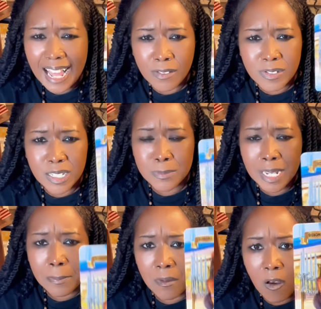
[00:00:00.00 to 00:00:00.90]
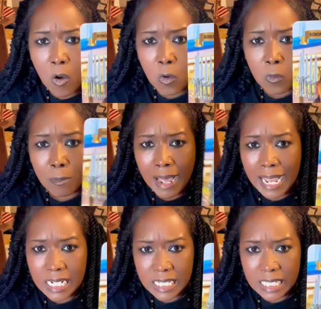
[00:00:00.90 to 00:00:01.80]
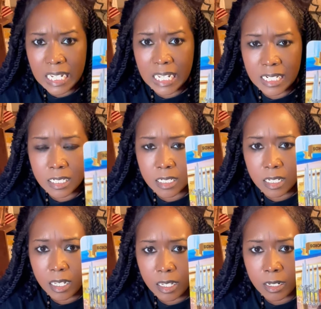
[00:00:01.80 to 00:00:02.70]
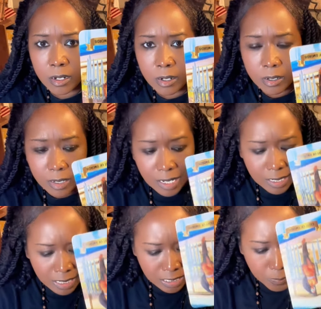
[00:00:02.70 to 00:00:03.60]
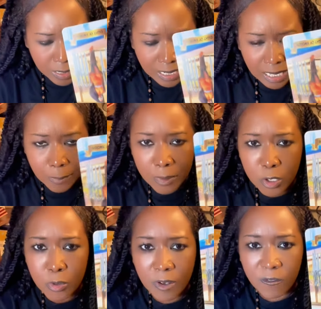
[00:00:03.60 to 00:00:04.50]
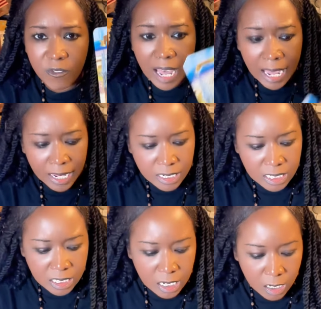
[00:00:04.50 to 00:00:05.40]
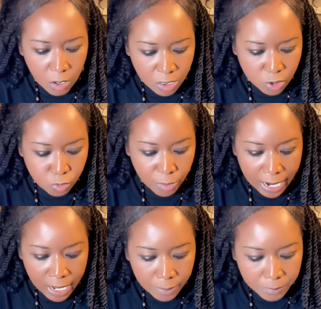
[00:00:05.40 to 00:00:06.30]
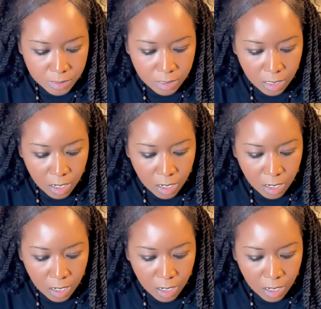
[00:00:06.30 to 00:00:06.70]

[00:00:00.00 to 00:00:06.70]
of some type of old mindset here that's been keeping you confined, stuck, or trapped,